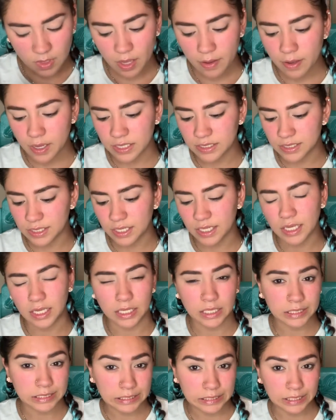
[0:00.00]
It's like a
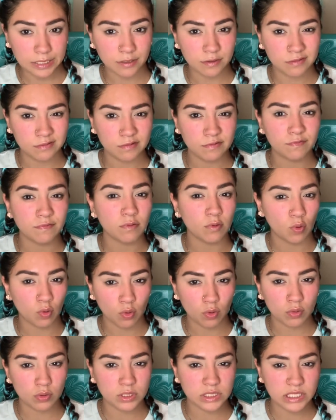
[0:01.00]
clean
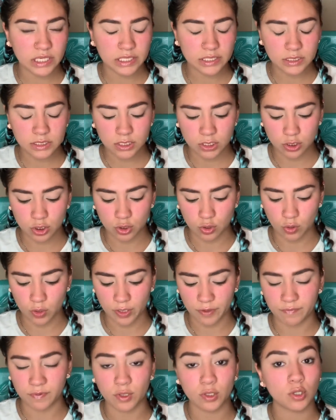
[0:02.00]
floral scent, so
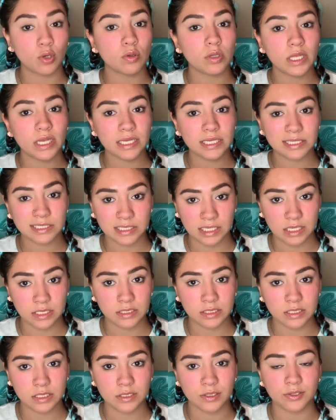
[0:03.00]
if you don't like scents
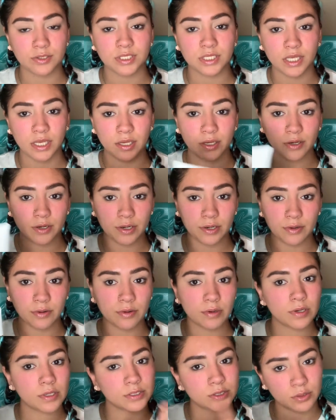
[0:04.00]
in your skincare,
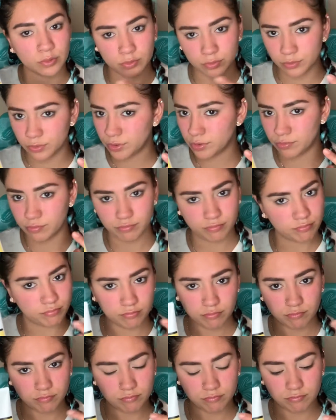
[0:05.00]
don't.
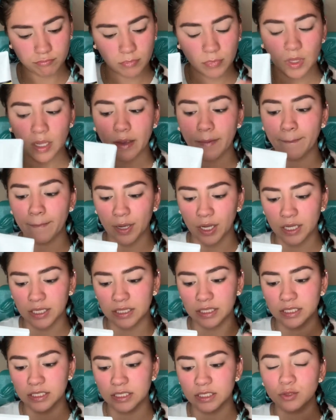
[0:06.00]
But
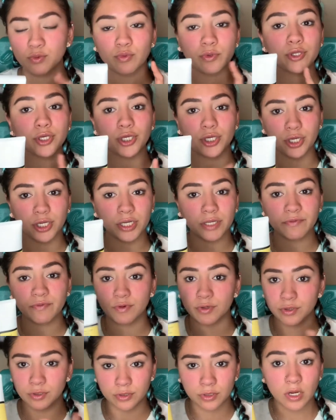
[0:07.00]
this is really good
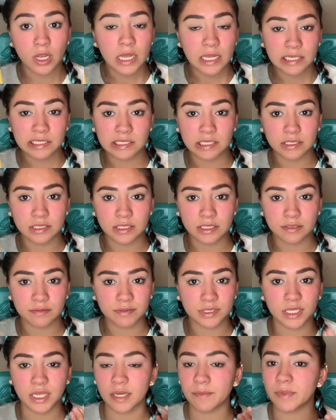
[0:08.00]
for sensitive
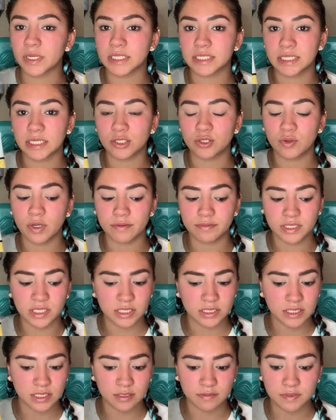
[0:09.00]
skin, because I do have
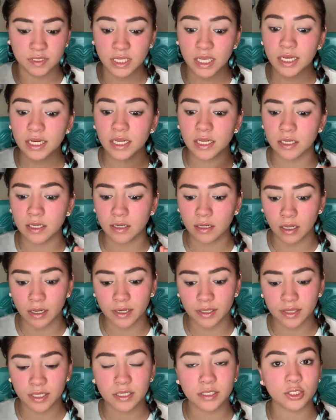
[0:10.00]
sensitive skin and a lot of
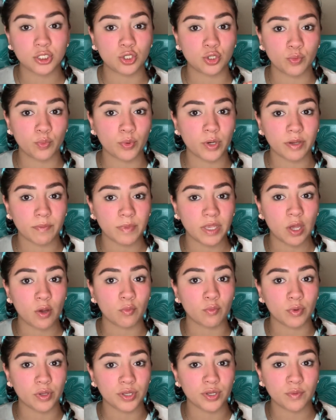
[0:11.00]
things do break me out
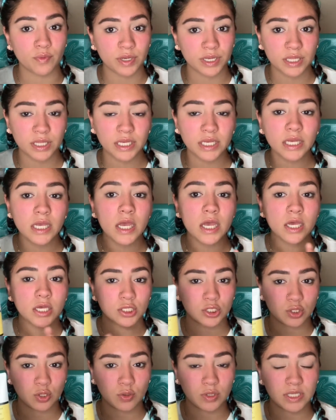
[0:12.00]
really quickly.
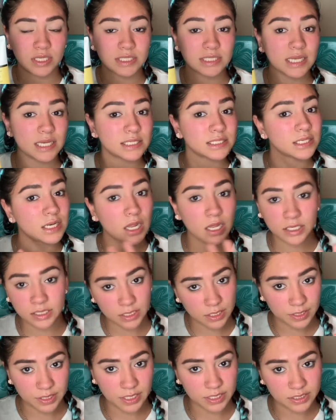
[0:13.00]
So this has not
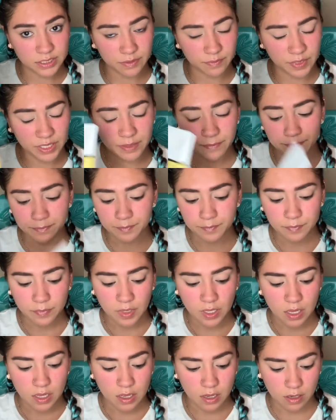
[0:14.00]
done that to me.
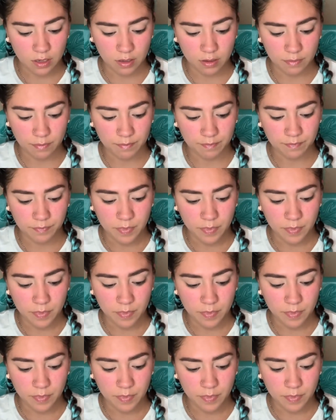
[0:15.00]
And